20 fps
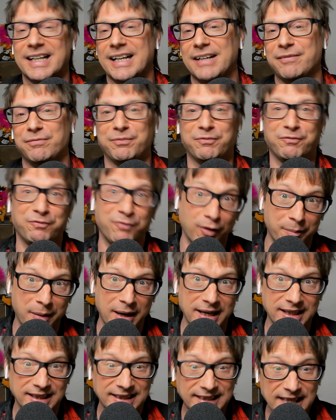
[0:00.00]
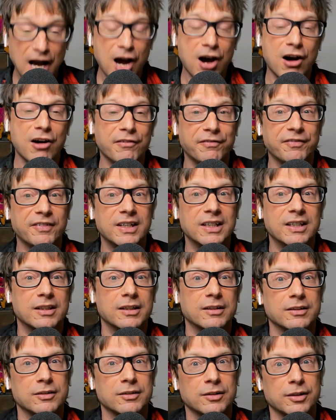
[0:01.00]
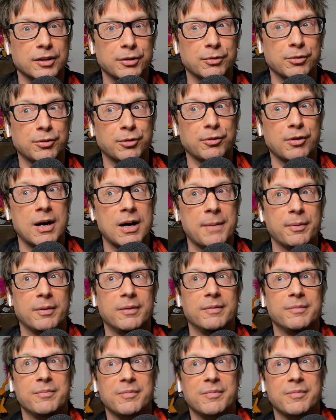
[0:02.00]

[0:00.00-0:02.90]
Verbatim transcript: and for myself, who grew up